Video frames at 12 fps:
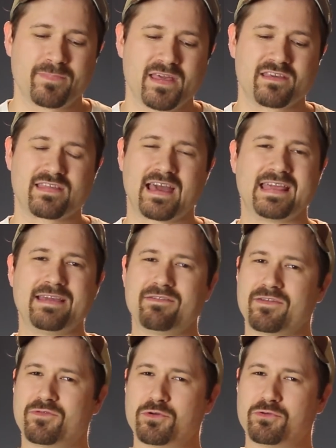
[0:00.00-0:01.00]
is that
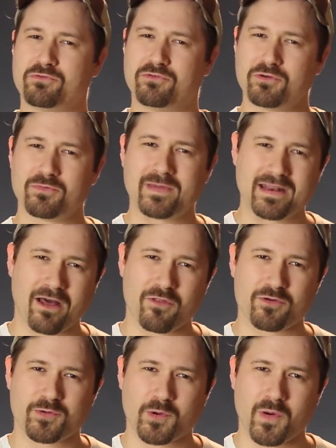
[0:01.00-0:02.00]
even if you do meet all
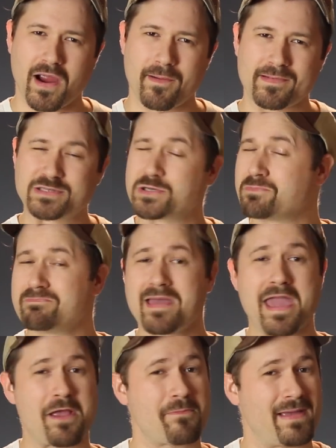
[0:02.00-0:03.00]
those requirements, you
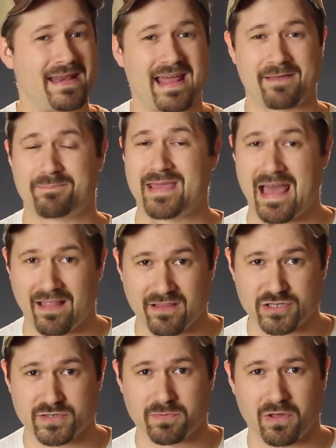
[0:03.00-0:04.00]
may or may not be
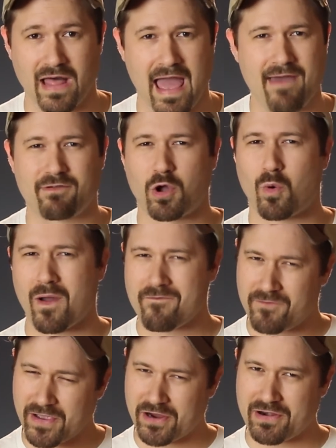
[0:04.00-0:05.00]
eligible. I haven't quite
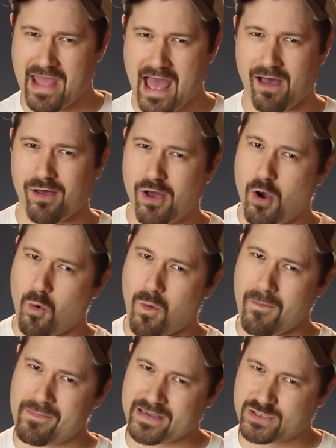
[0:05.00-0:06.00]
figured out
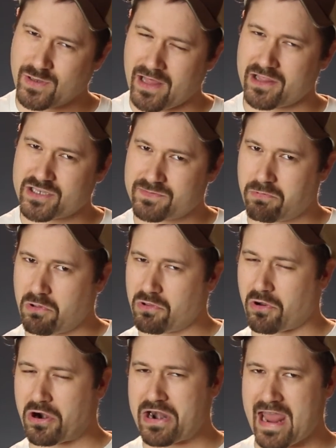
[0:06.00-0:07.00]
what makes you eligible
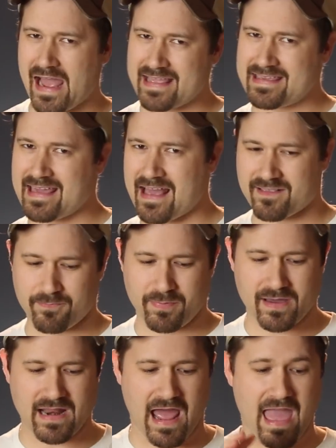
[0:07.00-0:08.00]
or not yet,
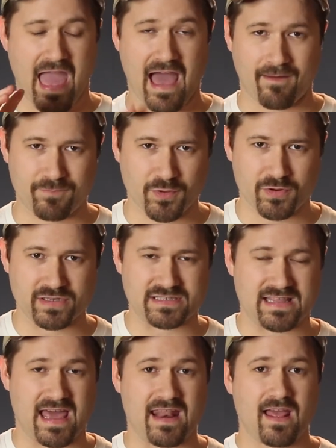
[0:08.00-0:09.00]
but I have noticed
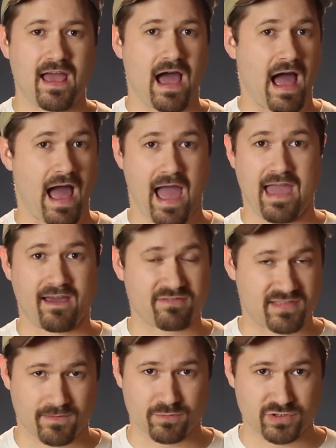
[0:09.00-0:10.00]
that I have
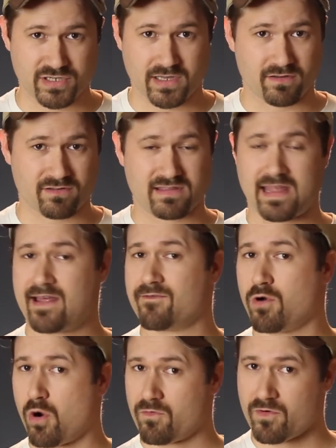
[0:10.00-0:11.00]
several channels that have
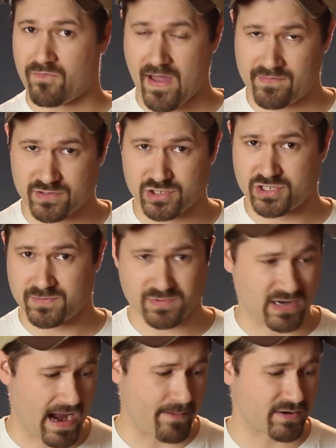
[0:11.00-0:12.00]
over 500
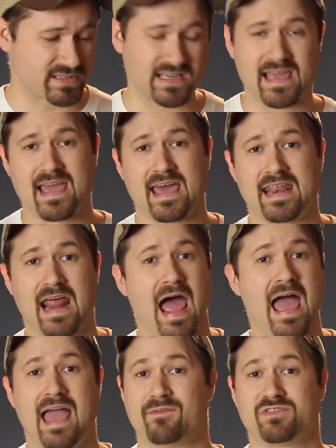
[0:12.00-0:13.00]
subscribers and
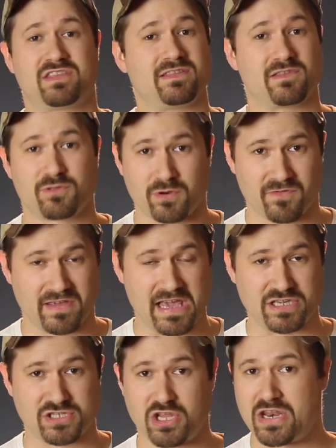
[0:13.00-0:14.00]
I haven't seen this
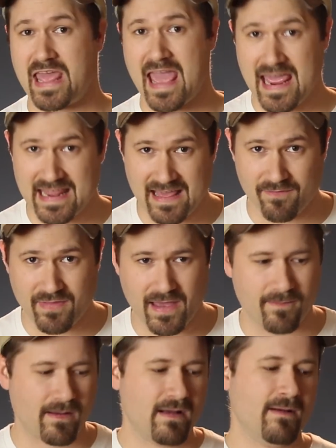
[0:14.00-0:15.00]
notification on any of
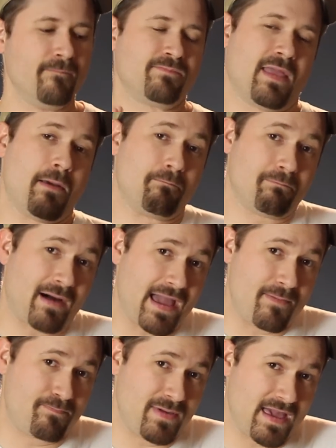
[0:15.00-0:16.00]
them. It
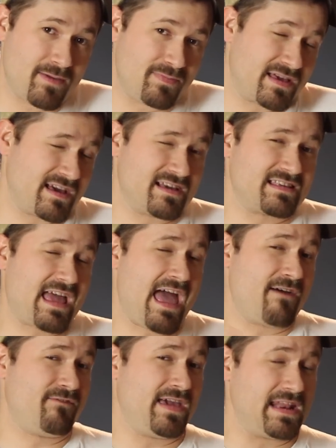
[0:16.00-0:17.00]
might be because I
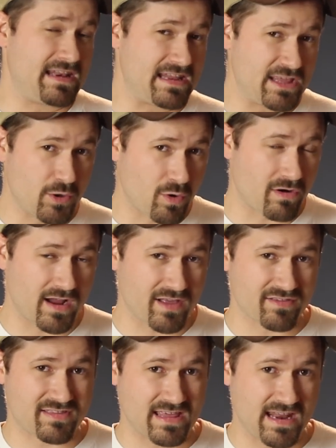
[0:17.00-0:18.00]
have vanity
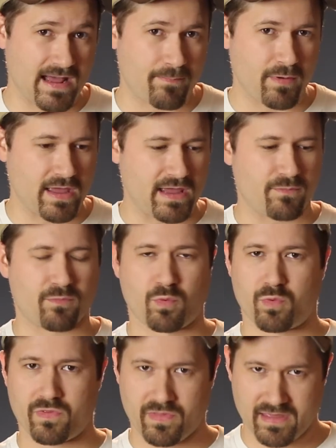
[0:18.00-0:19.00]
URLs set up, and
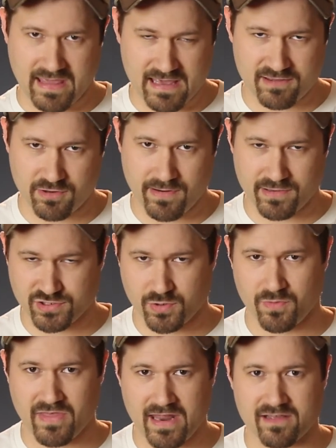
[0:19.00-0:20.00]
in case you're not sure
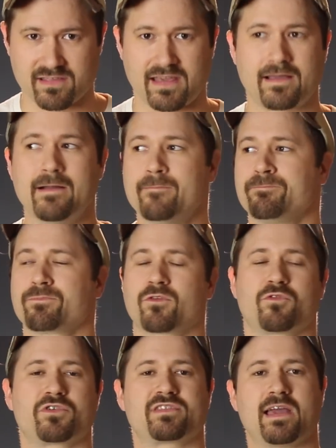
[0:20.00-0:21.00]
what that is, like,
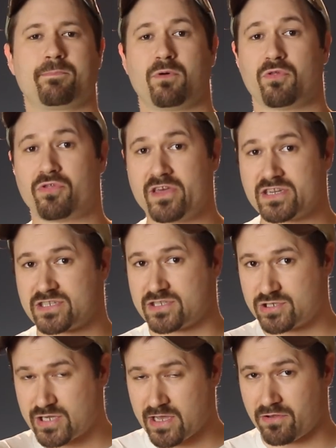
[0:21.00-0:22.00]
for example, this
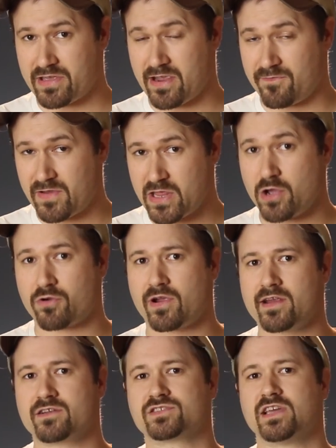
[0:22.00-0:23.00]
channel here, Video
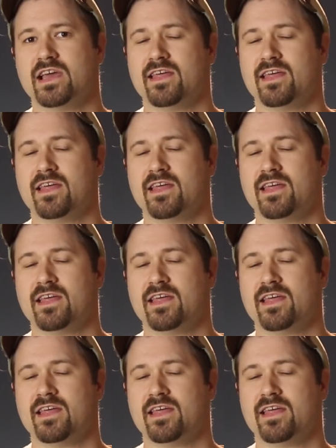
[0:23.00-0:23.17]
Creators,